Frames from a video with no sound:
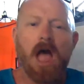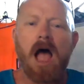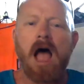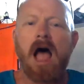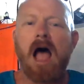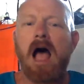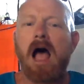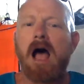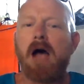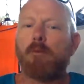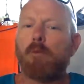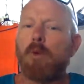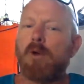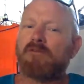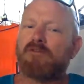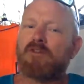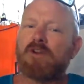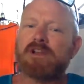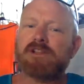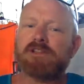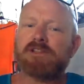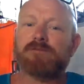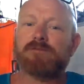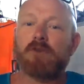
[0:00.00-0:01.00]
whether
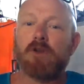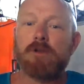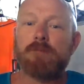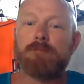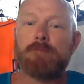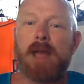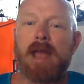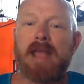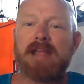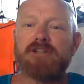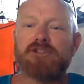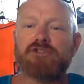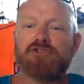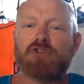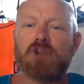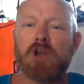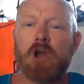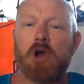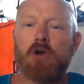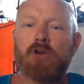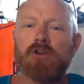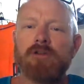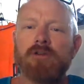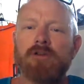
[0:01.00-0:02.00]
it's through
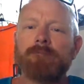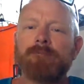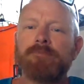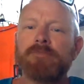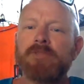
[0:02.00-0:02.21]
Patreon.